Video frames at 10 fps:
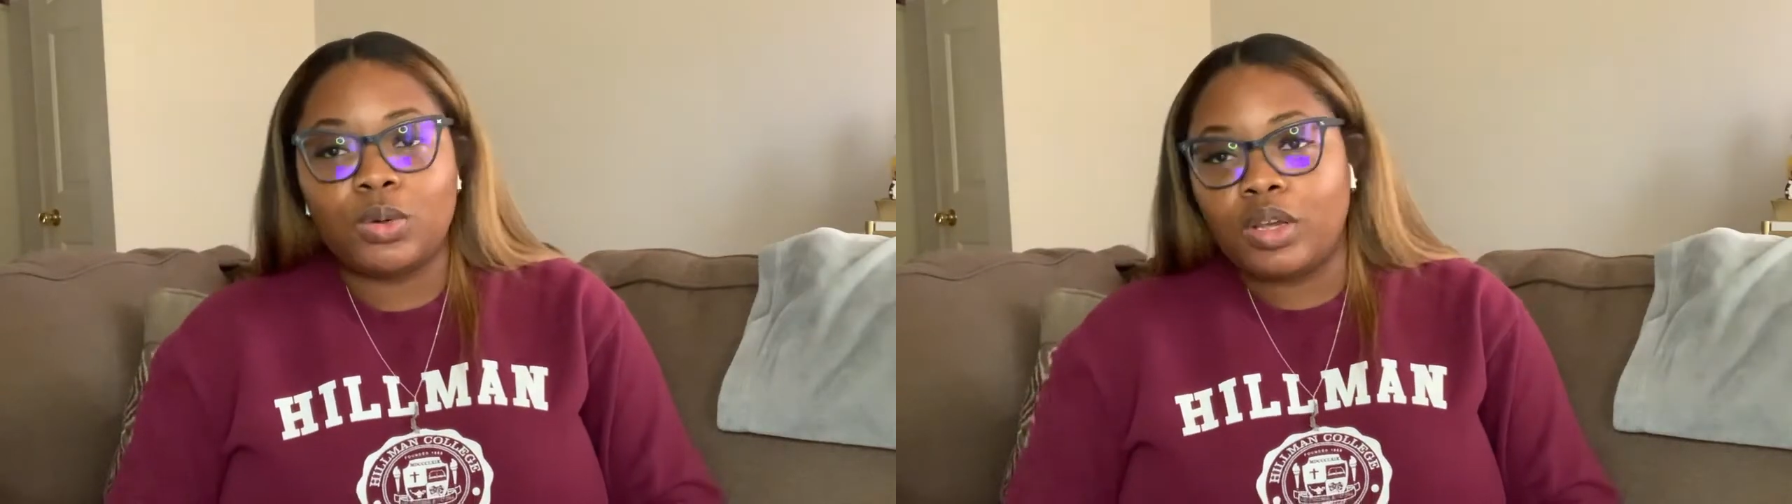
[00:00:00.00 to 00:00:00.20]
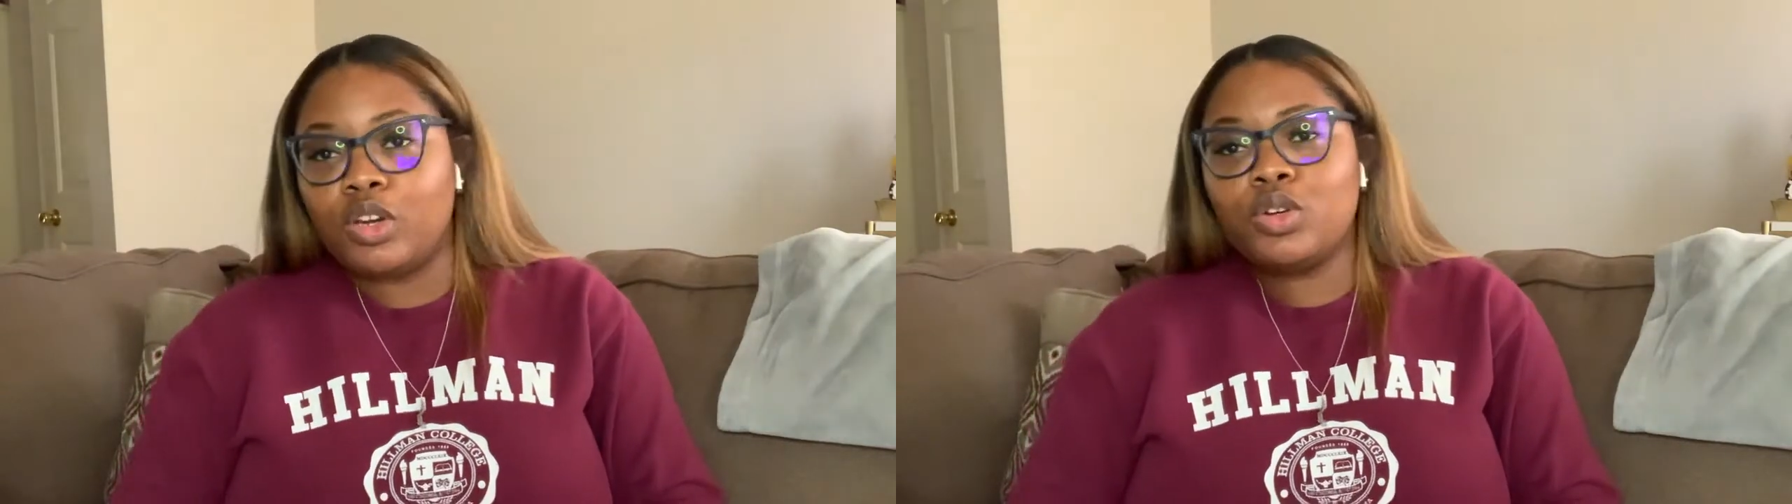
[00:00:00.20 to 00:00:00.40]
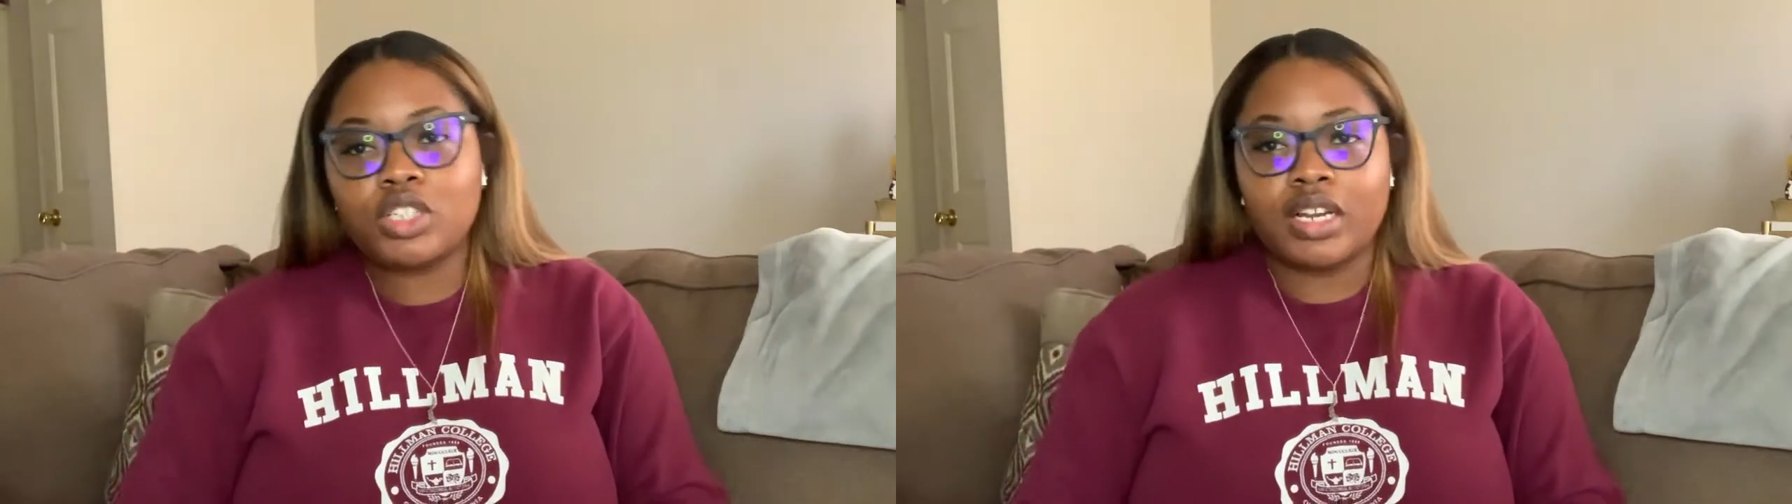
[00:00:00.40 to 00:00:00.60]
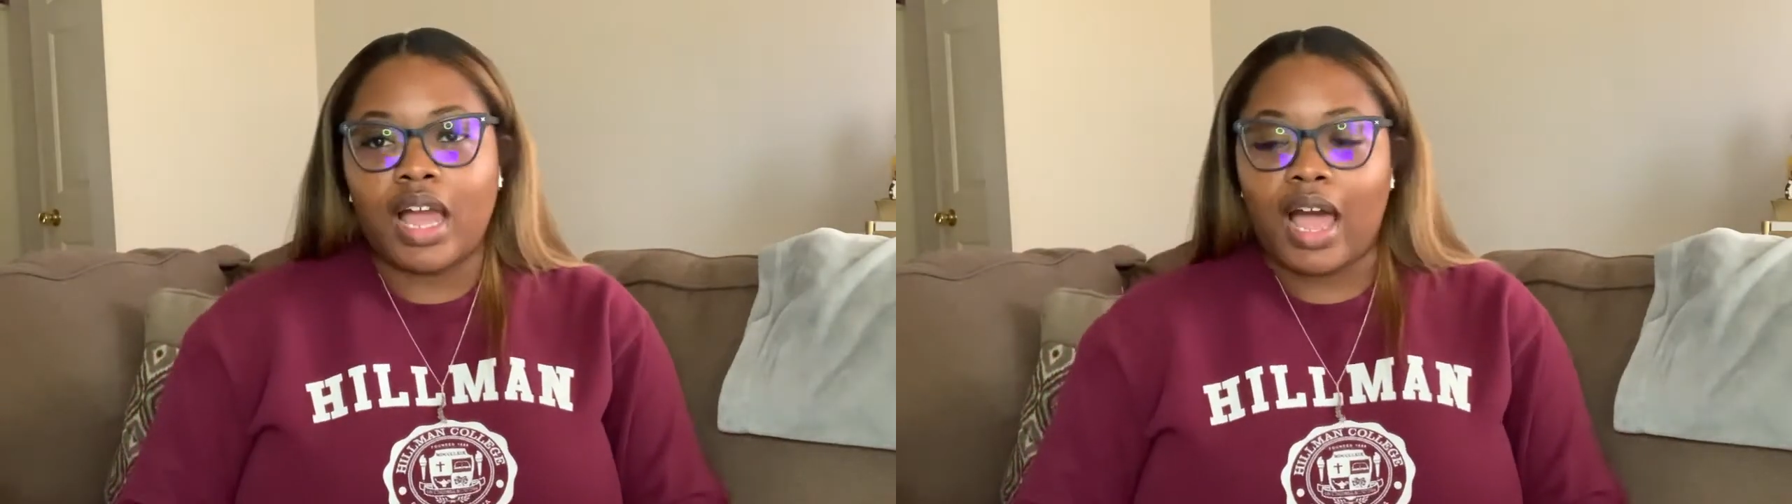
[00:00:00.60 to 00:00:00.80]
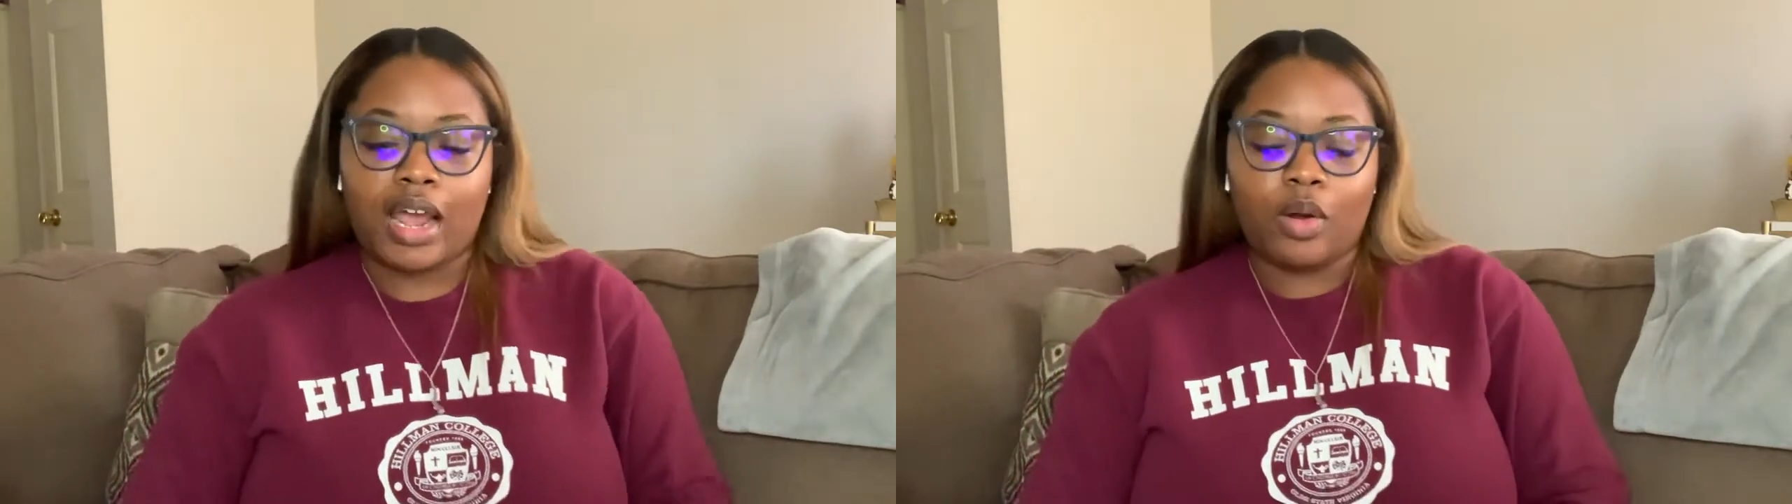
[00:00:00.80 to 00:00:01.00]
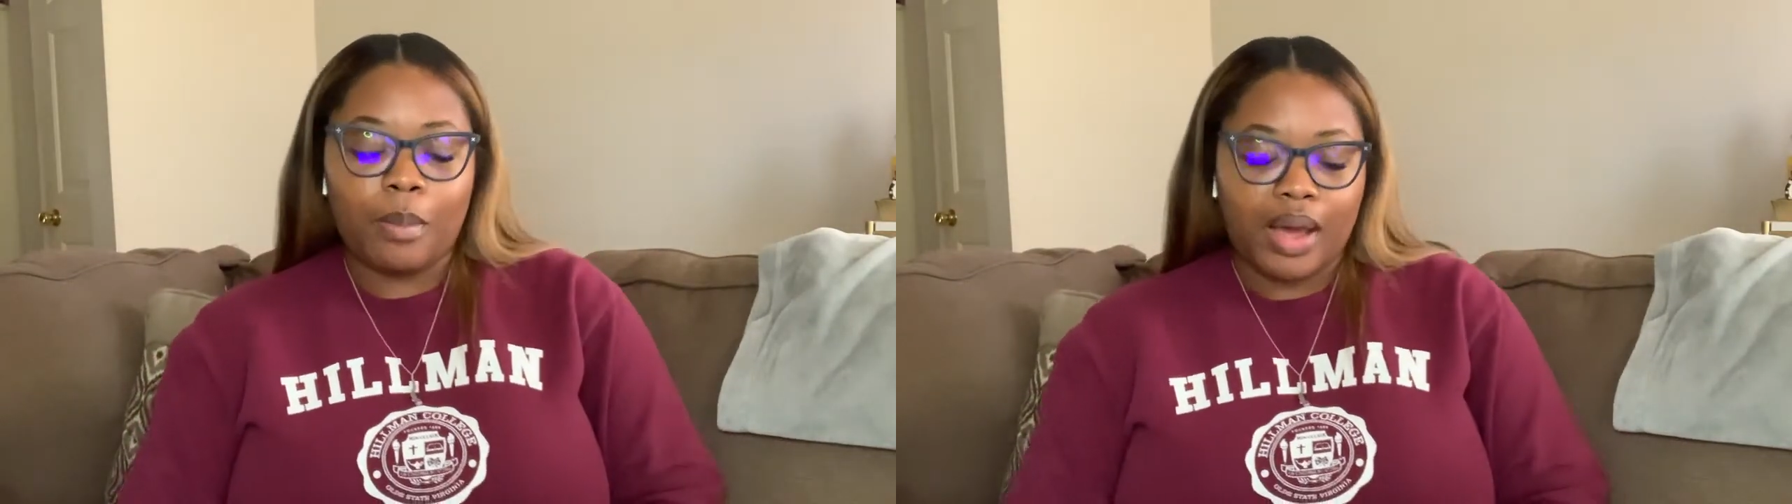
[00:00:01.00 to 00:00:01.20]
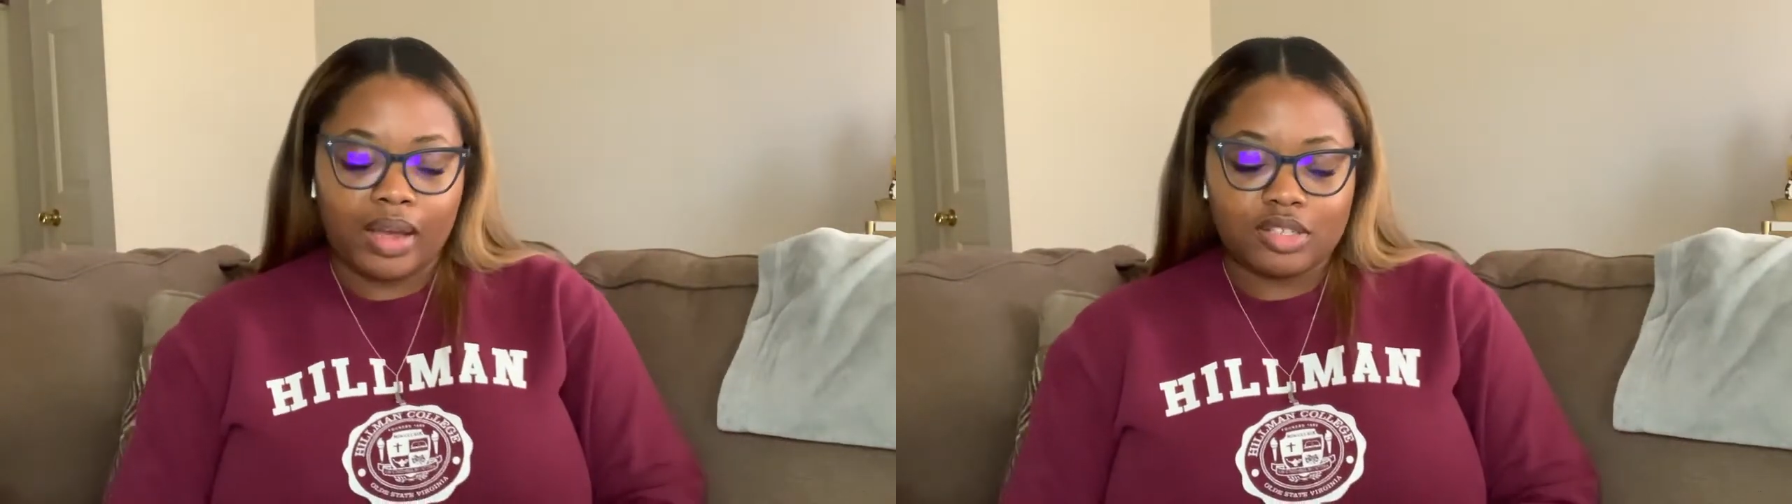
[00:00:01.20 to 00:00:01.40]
and usually I don't mind